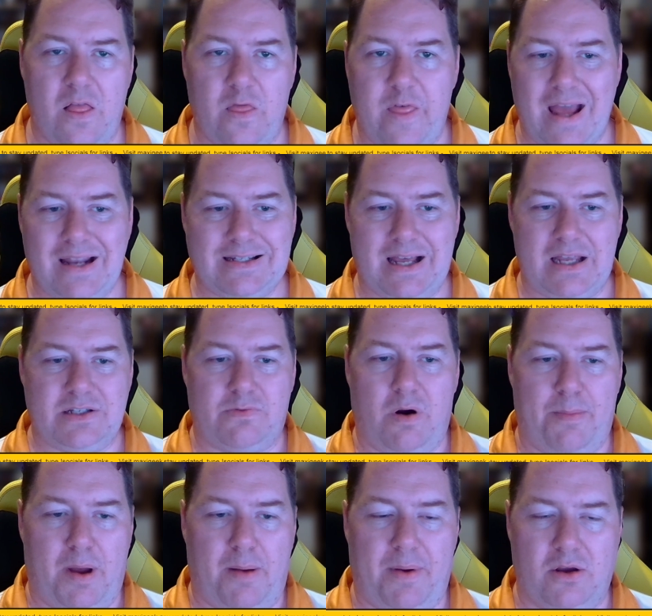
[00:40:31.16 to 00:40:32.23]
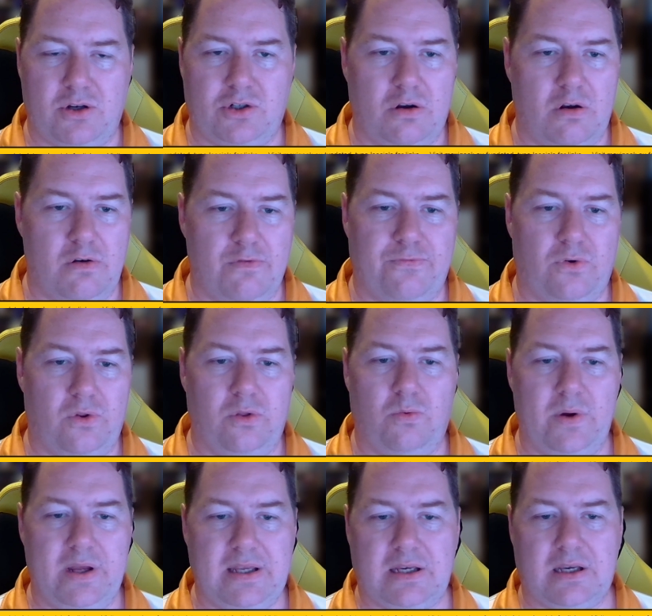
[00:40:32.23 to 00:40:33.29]
That does wrap up our show for the
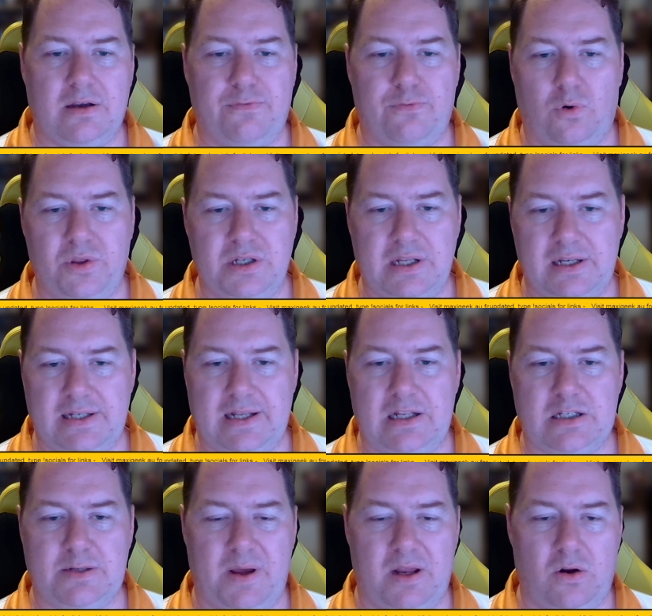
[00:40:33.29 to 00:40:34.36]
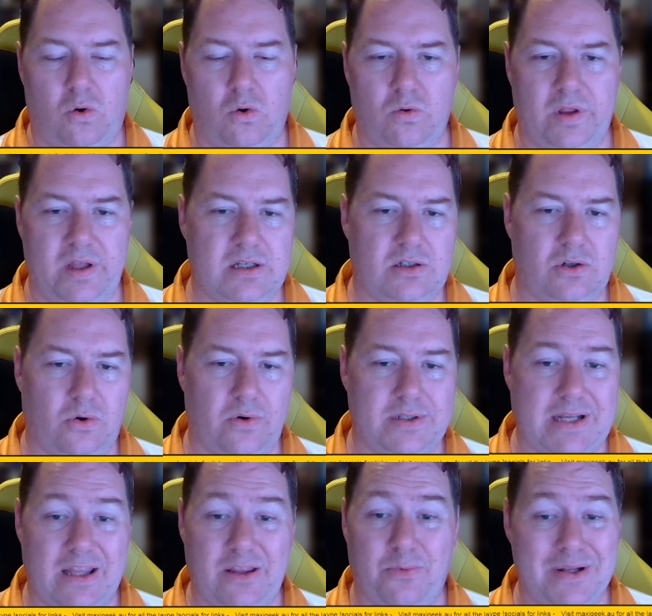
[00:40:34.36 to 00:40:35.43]
week. For all the details about all these stories
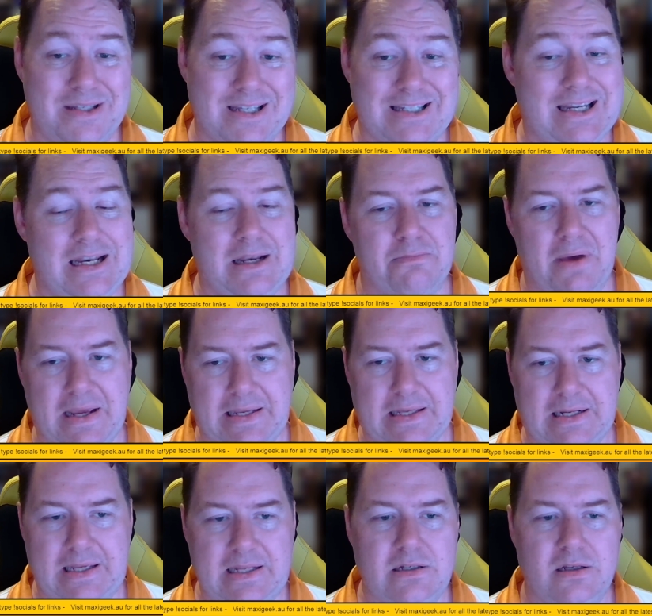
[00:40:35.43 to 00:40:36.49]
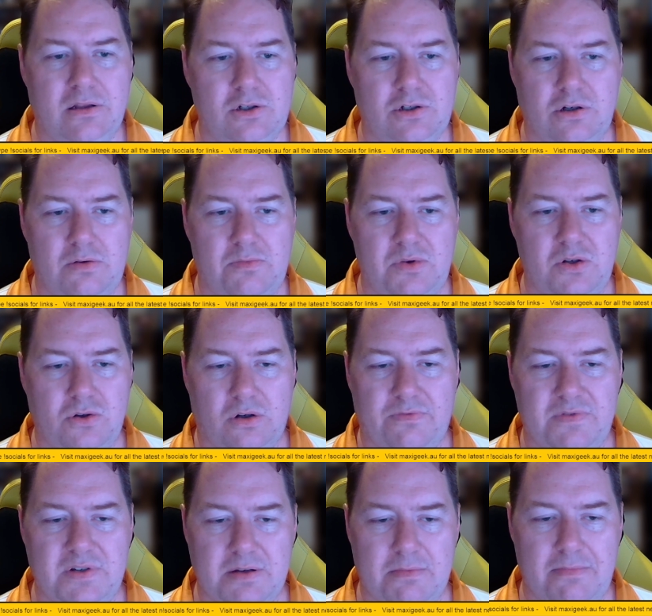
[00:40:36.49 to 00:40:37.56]
and the ones that didn't make it into the show, be sure to
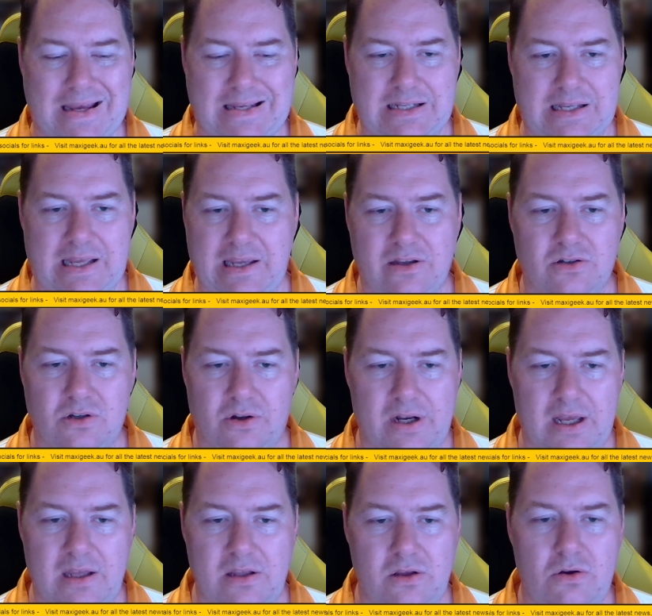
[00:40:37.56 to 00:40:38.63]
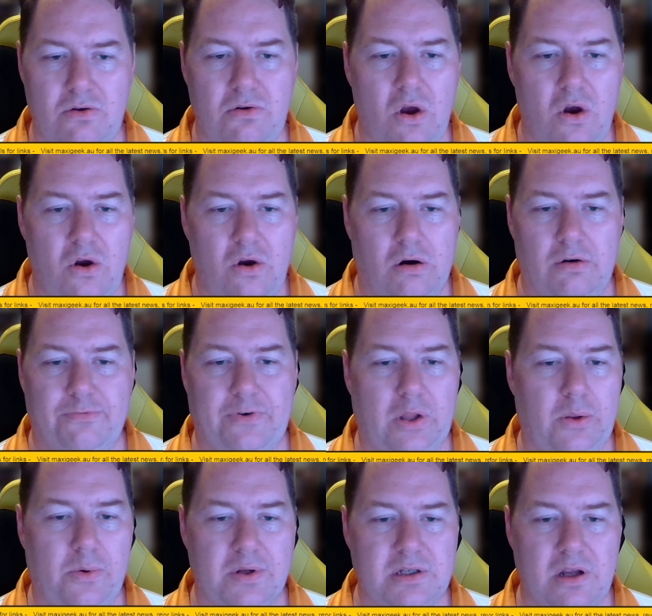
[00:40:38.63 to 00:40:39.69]
visit Maxi-Geek.au or
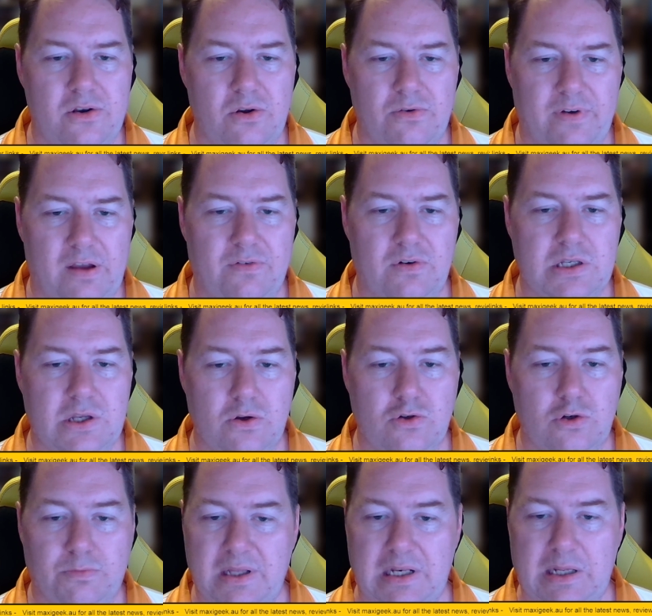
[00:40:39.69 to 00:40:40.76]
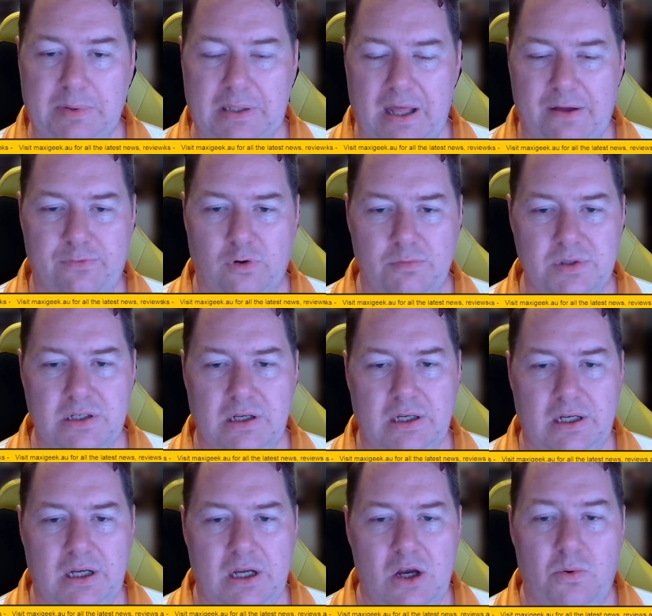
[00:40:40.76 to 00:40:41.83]
follow us on your favorite social media platforms.
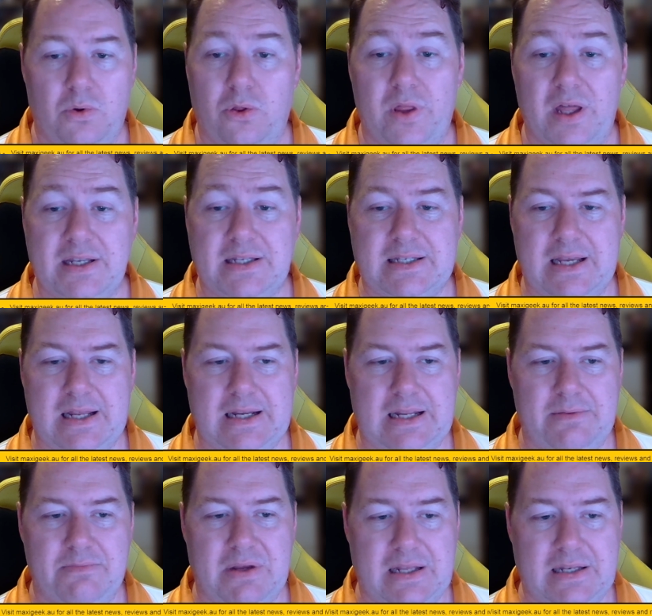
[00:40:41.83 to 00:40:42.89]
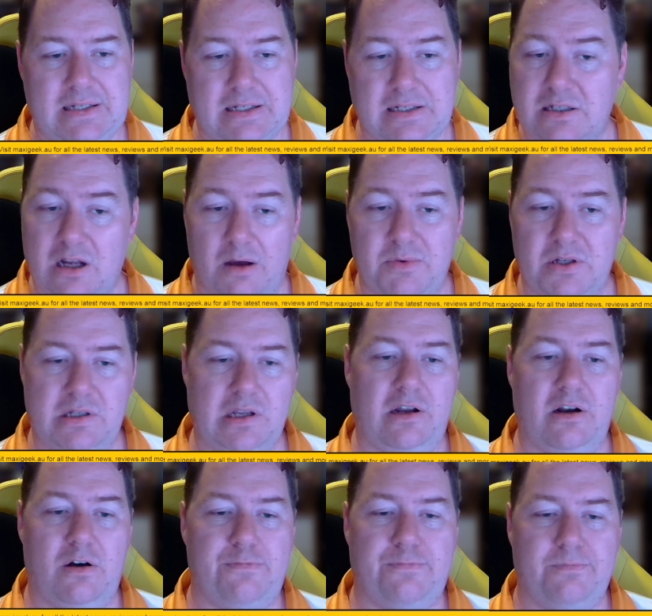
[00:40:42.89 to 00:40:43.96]
With all that said, it means it's time to
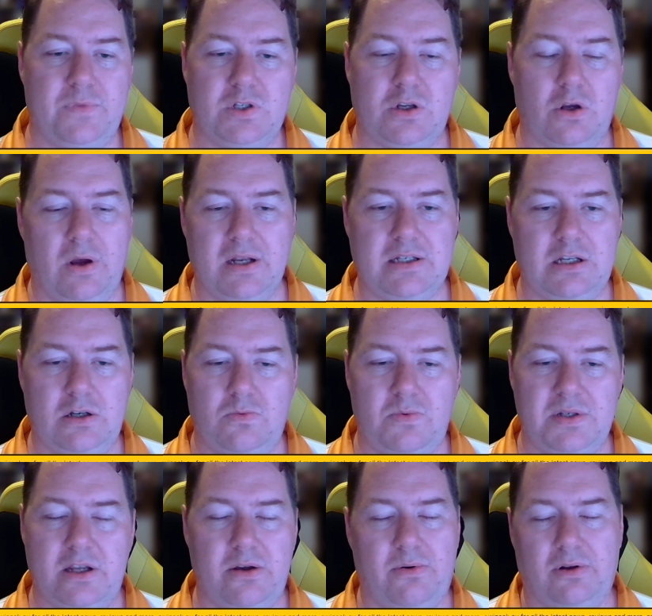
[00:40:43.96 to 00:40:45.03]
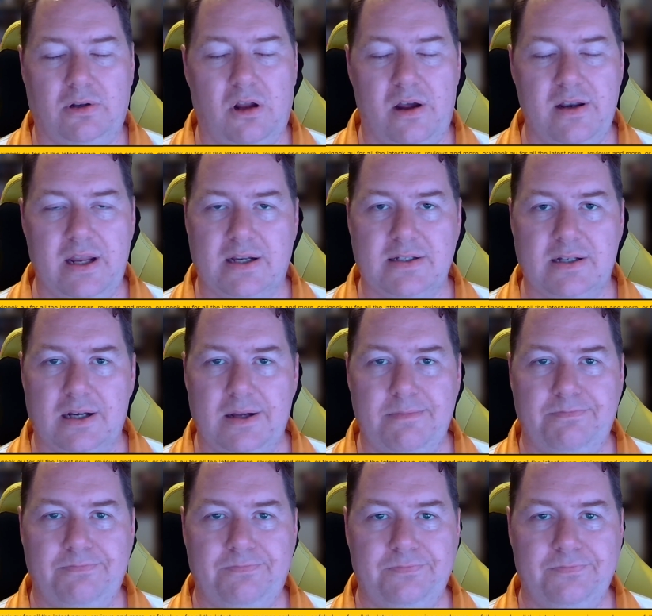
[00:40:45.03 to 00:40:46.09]
sign off. So until we see you online next
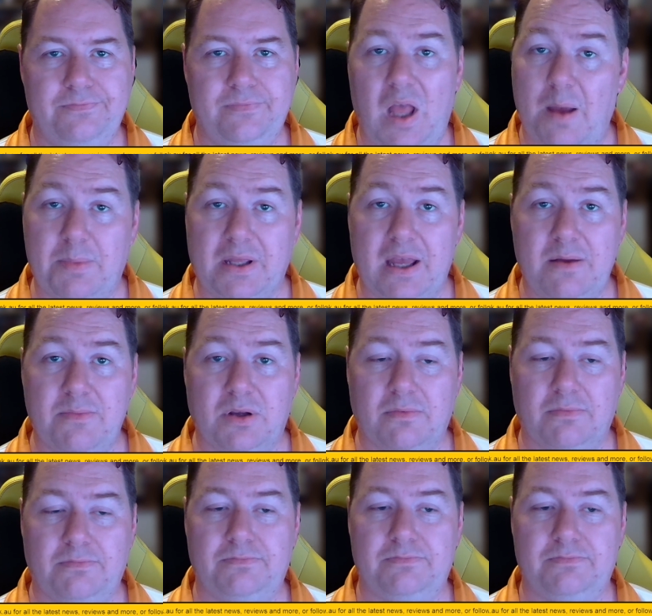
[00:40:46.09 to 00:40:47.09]
time, happy gaming.